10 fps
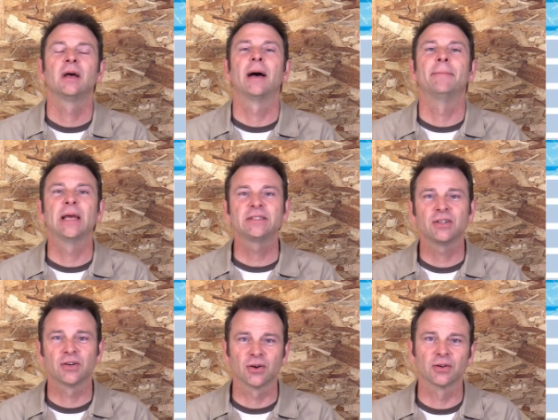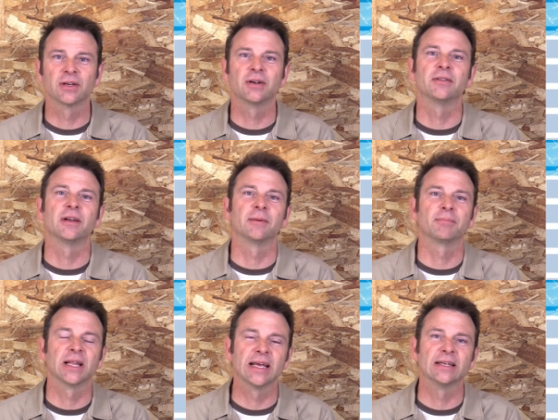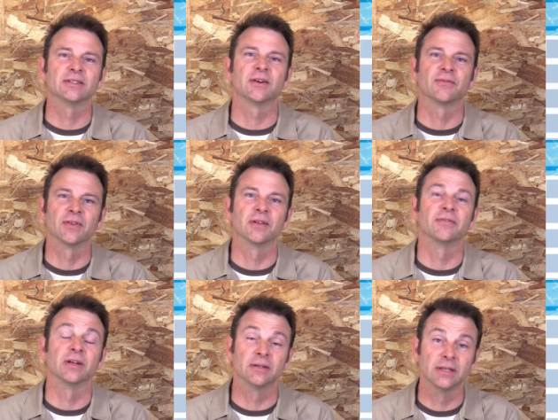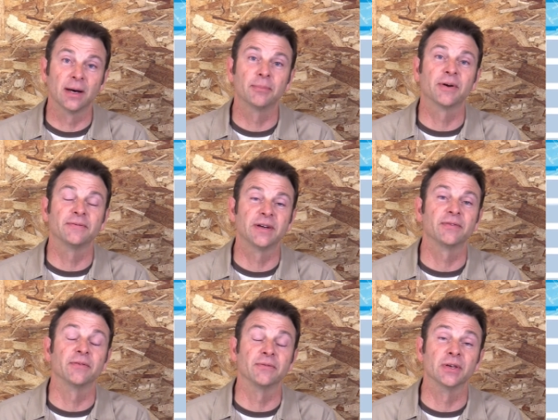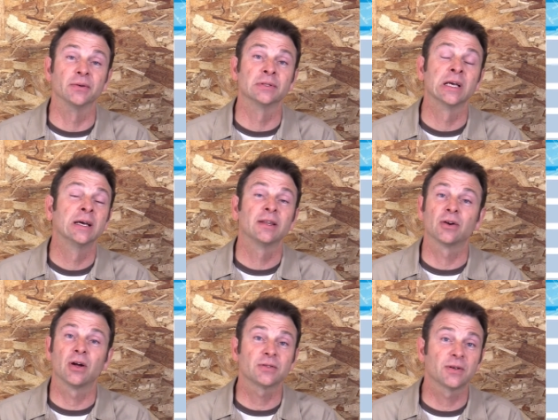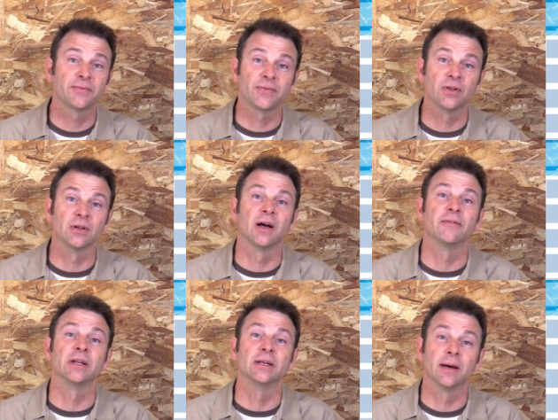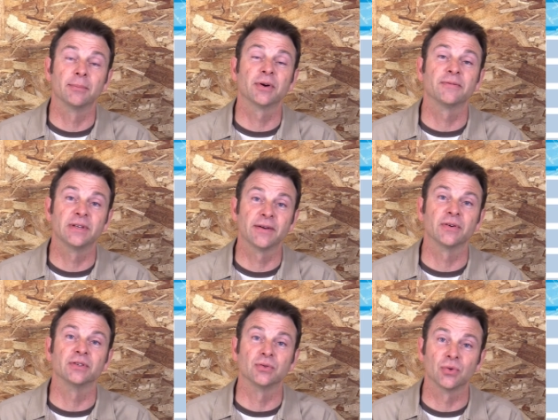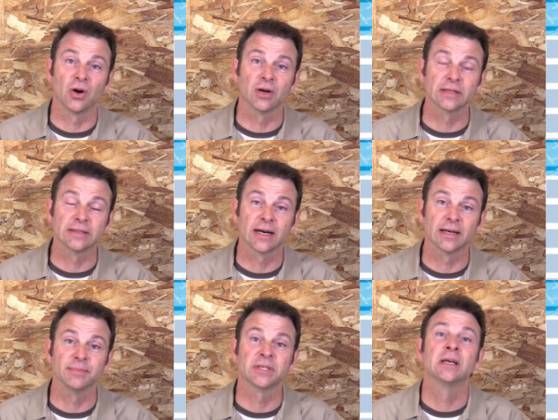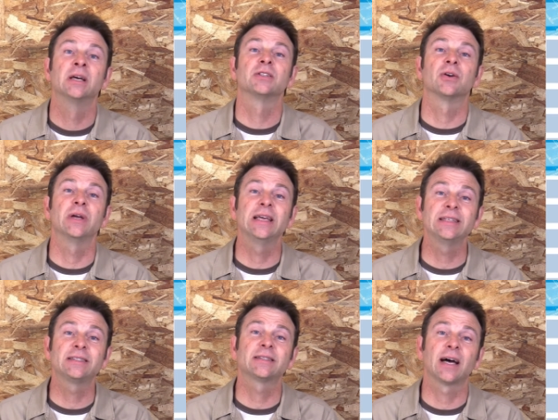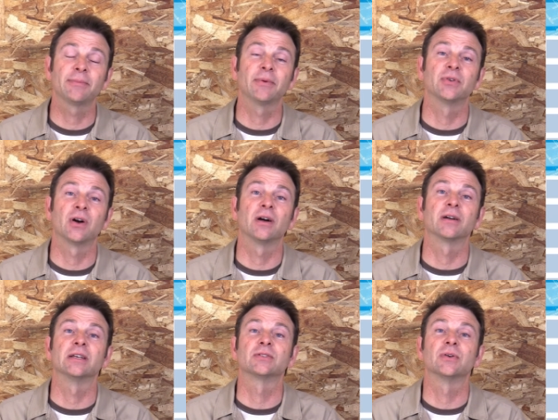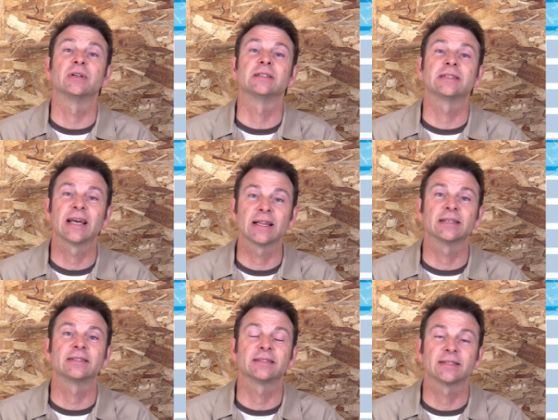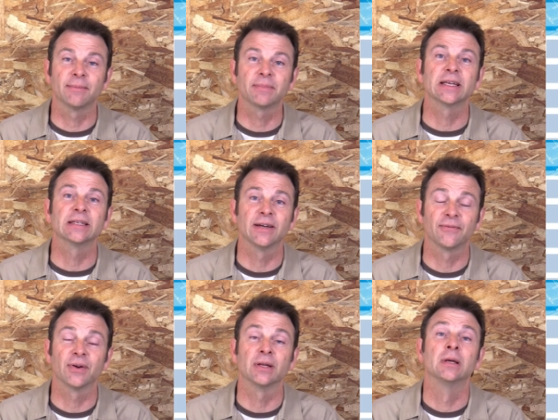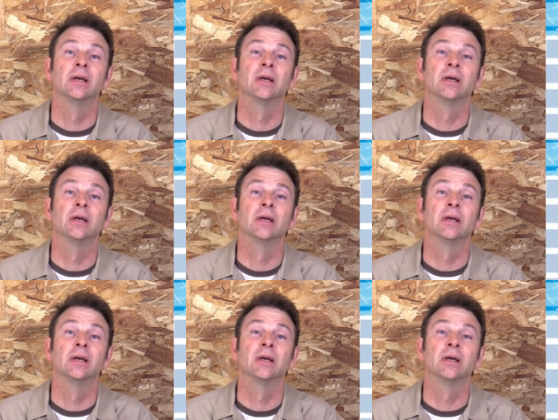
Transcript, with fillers: I mentioned earlier that our plans are full of a number of different views. They're also full of a number of different drawing types. So each type of drawing is going to tell us something different